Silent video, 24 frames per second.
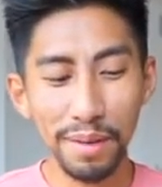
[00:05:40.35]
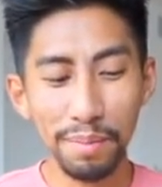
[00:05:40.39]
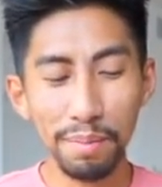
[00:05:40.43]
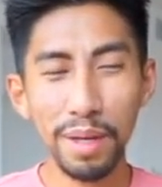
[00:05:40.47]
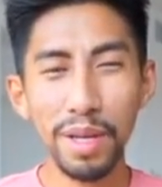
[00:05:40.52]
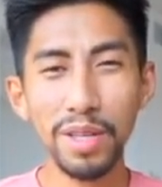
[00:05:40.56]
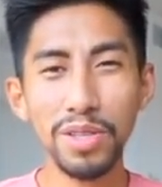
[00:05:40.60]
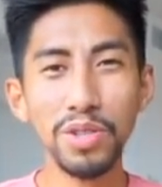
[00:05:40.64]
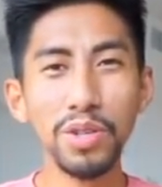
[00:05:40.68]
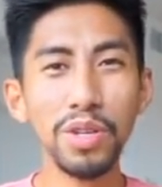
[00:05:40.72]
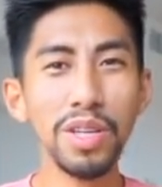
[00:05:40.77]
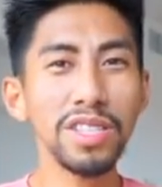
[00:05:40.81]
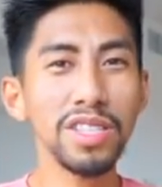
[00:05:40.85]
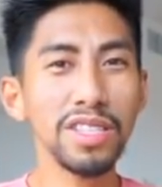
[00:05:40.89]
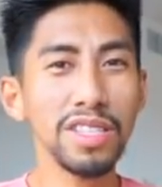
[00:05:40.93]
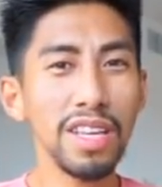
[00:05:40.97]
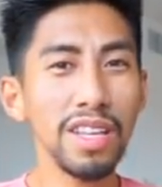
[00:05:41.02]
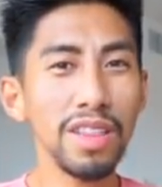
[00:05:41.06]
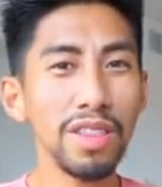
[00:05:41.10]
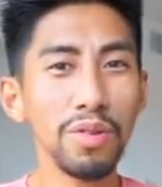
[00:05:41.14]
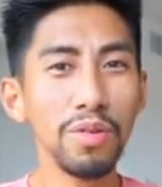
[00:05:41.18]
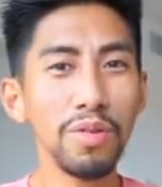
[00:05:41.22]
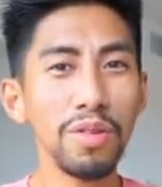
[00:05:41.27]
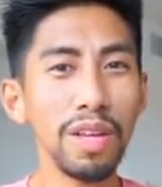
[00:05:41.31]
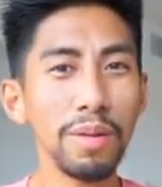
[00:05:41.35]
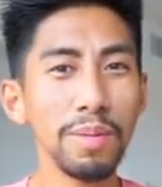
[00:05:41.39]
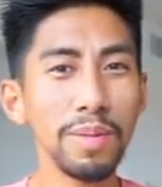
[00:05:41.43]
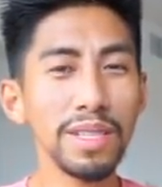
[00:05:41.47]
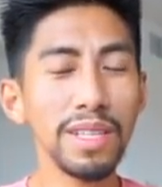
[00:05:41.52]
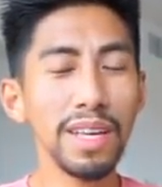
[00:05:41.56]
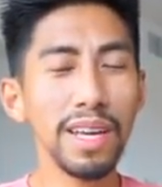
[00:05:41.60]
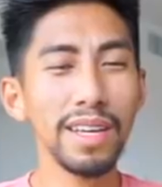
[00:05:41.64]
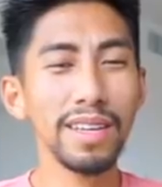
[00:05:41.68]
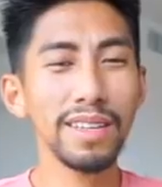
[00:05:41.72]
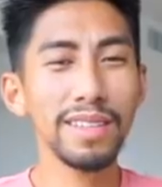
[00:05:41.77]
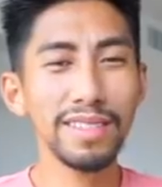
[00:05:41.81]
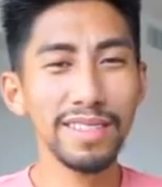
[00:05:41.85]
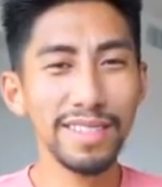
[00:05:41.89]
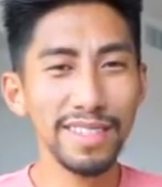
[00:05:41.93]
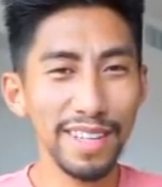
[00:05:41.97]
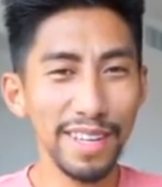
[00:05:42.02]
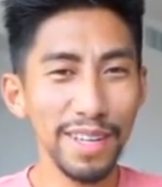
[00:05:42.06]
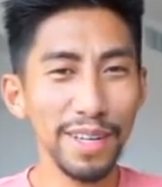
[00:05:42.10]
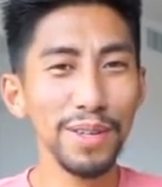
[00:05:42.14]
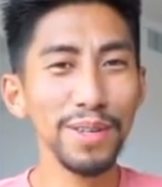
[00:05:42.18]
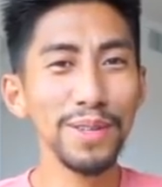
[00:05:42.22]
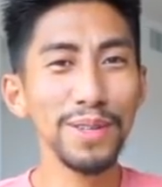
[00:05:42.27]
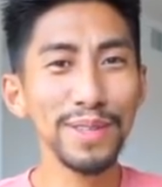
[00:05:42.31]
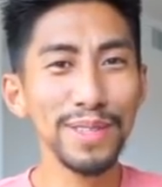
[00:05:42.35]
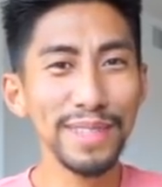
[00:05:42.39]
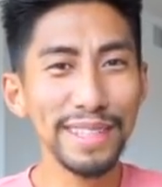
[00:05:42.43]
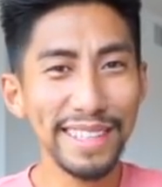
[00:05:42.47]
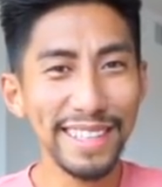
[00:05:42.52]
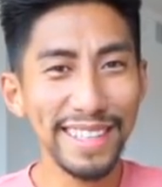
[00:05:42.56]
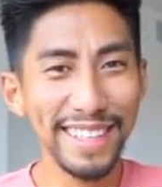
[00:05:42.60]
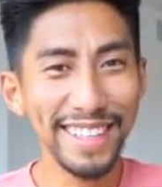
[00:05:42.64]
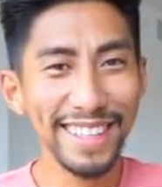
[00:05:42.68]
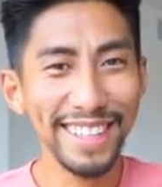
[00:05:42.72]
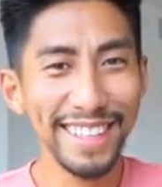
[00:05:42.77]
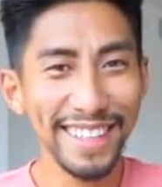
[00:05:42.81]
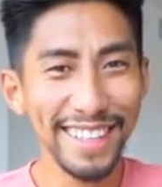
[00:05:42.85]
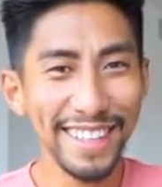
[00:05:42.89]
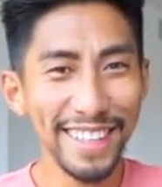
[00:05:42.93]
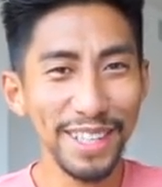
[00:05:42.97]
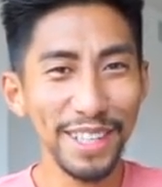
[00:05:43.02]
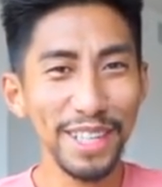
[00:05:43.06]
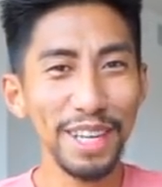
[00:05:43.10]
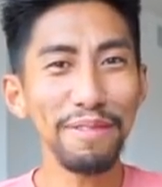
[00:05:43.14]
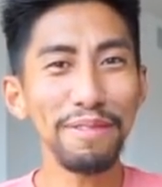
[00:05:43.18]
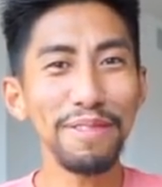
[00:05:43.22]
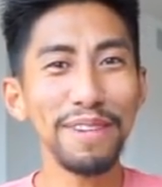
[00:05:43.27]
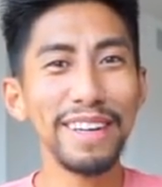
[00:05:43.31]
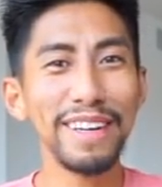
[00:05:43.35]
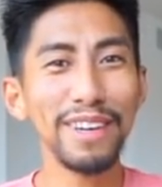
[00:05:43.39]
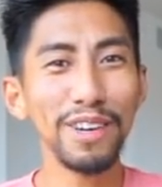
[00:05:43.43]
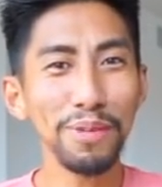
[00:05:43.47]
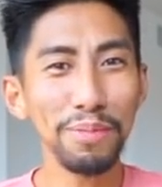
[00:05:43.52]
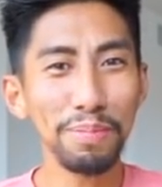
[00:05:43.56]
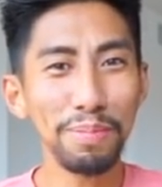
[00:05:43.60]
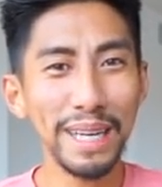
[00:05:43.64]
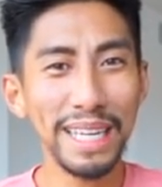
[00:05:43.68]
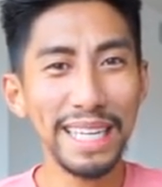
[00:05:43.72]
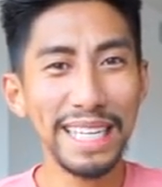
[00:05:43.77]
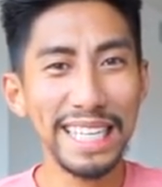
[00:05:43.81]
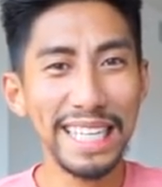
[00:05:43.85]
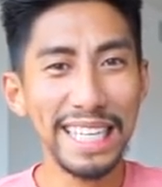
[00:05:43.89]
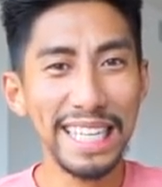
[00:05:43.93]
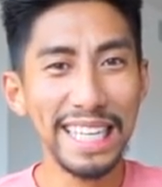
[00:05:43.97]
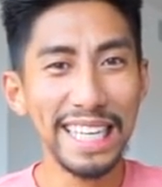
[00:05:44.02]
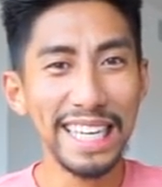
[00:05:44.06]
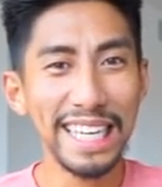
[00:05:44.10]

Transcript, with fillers: Because you can see through them, it's like, seriously? You have nobody.